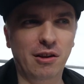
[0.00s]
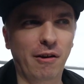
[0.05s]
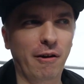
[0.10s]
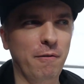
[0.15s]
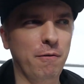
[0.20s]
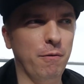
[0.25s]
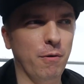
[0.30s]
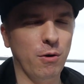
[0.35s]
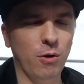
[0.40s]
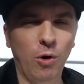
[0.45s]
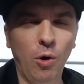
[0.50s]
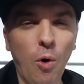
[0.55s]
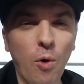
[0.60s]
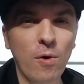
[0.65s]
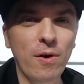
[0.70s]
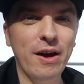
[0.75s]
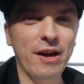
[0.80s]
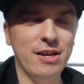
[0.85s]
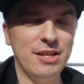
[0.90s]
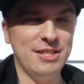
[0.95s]
for
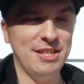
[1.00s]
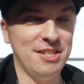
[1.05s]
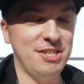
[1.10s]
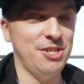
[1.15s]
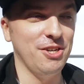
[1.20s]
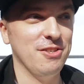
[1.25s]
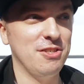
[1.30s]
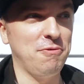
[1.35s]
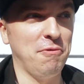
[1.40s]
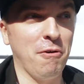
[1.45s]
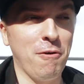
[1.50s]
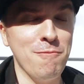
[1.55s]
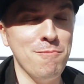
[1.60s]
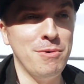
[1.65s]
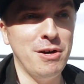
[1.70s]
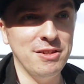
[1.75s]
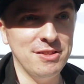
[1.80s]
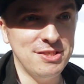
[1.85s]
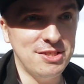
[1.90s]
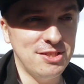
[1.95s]
longer sessions, for
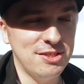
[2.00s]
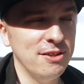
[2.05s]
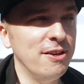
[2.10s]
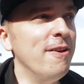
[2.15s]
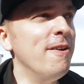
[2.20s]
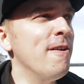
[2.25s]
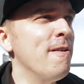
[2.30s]
months,